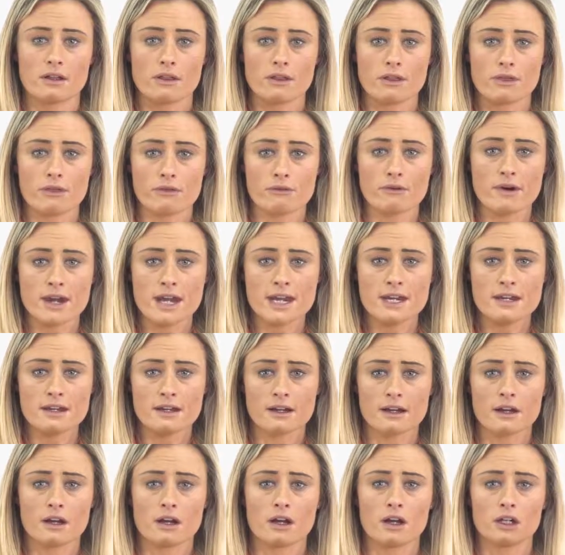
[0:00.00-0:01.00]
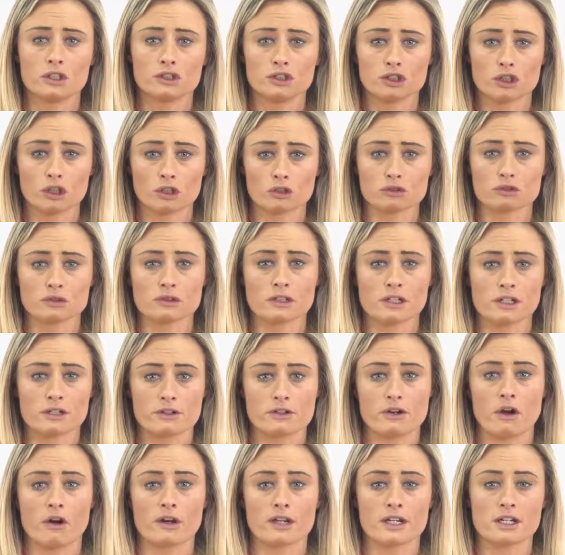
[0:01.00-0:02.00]
3. Children
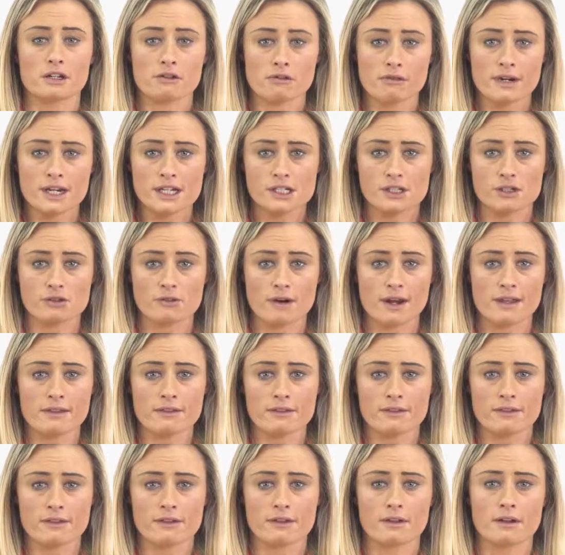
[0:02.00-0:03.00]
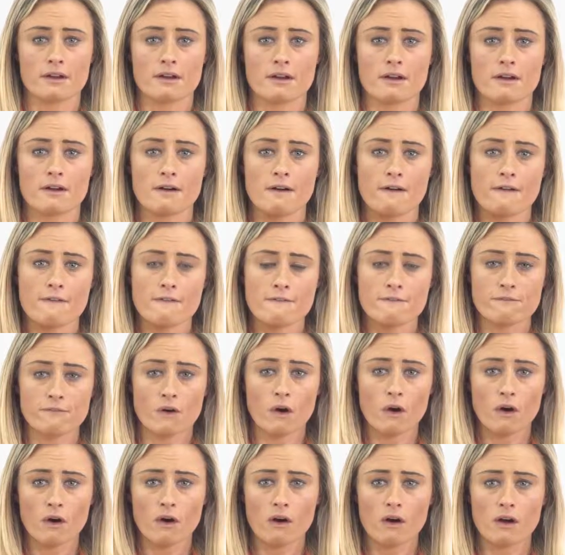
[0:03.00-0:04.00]
cannot increase strength.
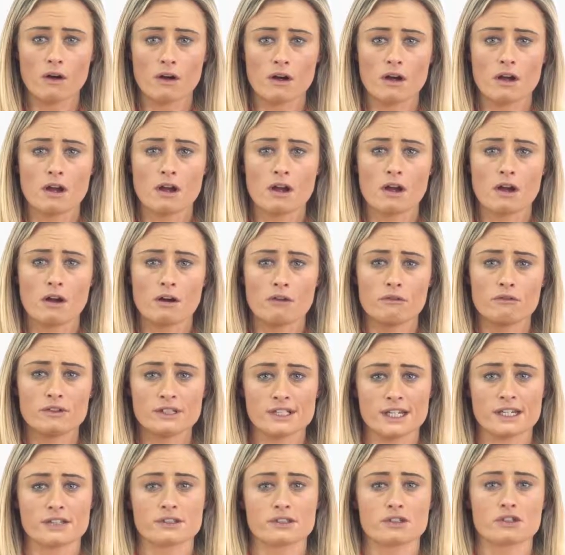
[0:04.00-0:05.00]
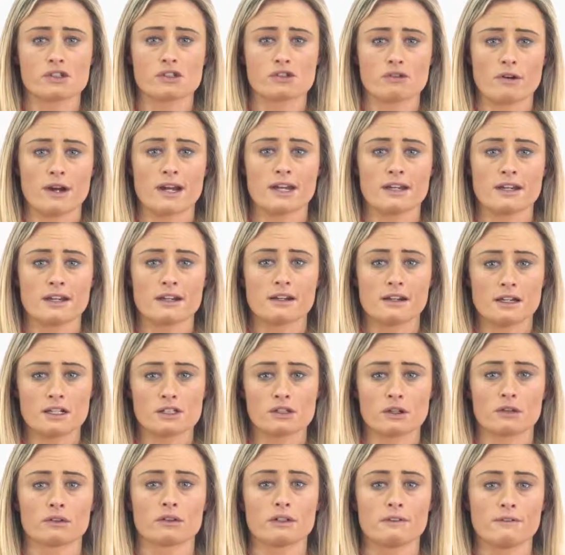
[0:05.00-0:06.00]
4. Resistance training is
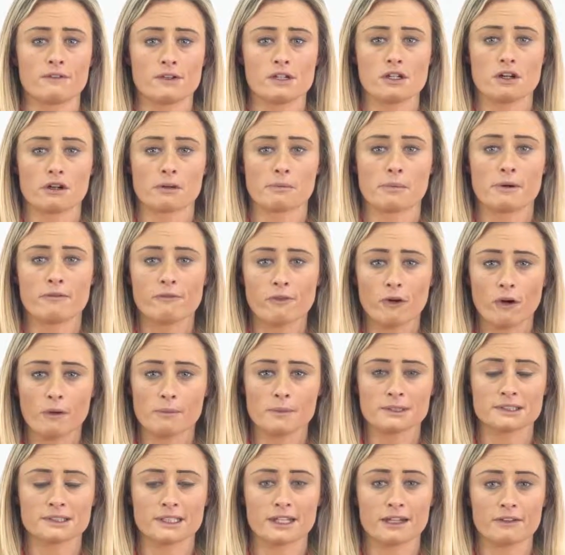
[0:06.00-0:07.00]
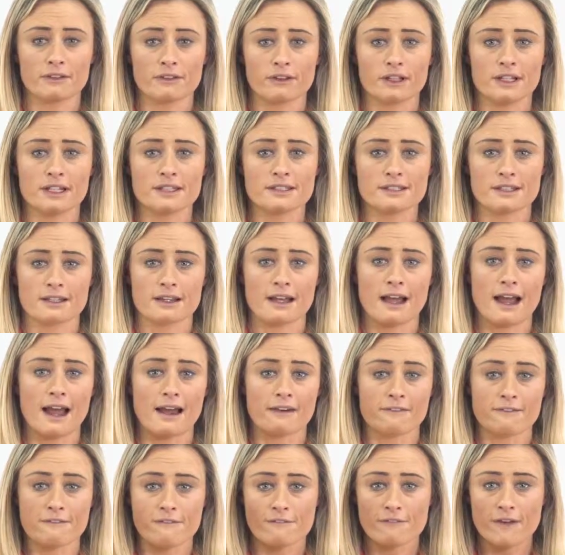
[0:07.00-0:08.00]
only for young performance athletes.
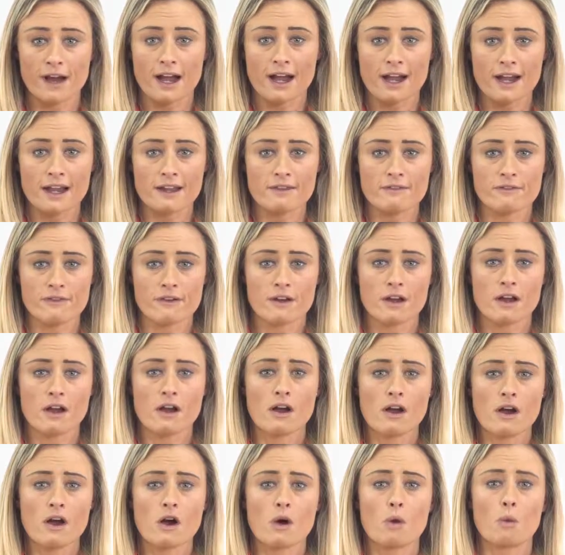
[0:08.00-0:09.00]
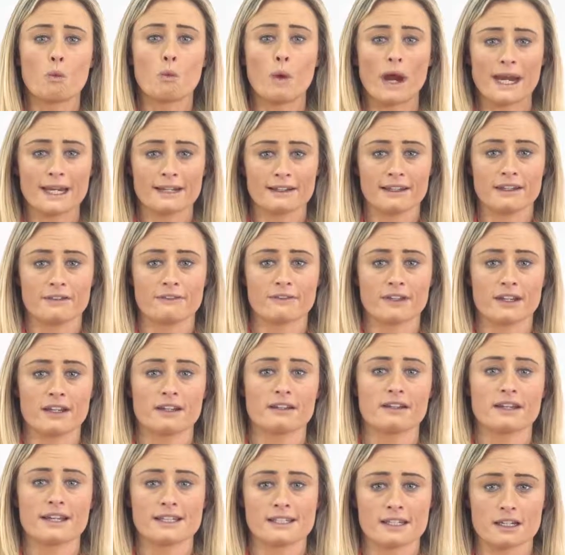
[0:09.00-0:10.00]
And 5.
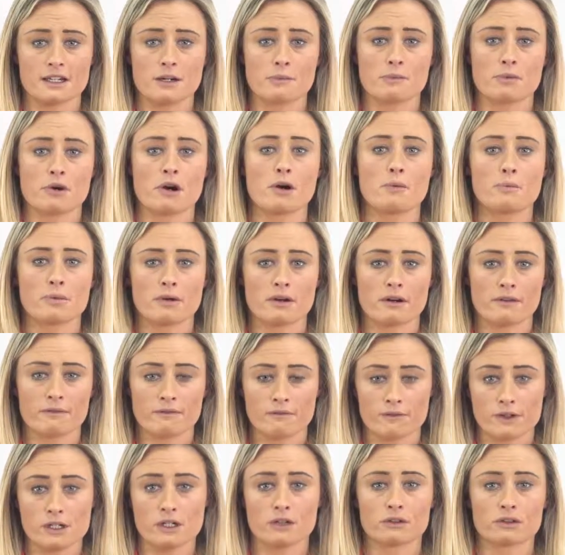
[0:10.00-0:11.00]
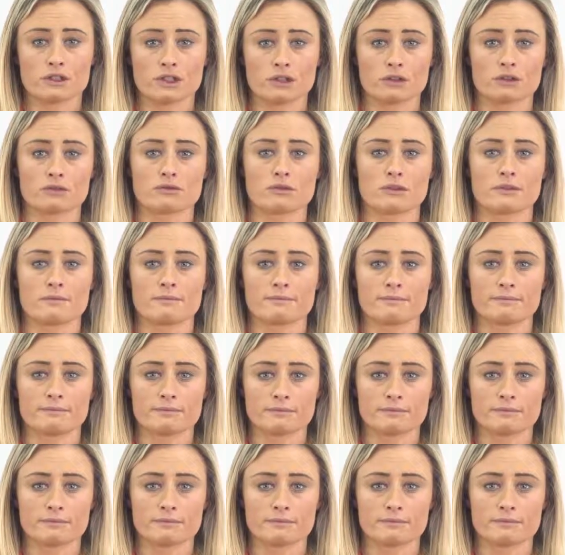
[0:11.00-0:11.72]
Weightlifting is inappropriate for young children.